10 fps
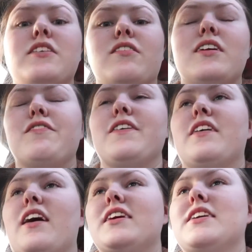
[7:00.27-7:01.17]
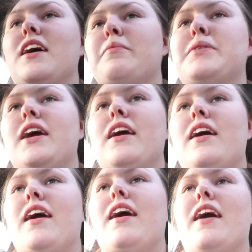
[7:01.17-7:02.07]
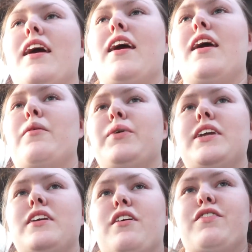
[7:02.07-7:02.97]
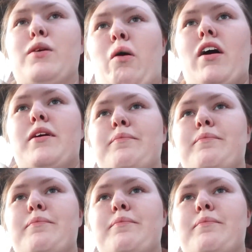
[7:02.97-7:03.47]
Totally forgot to update it. We did go for a walk.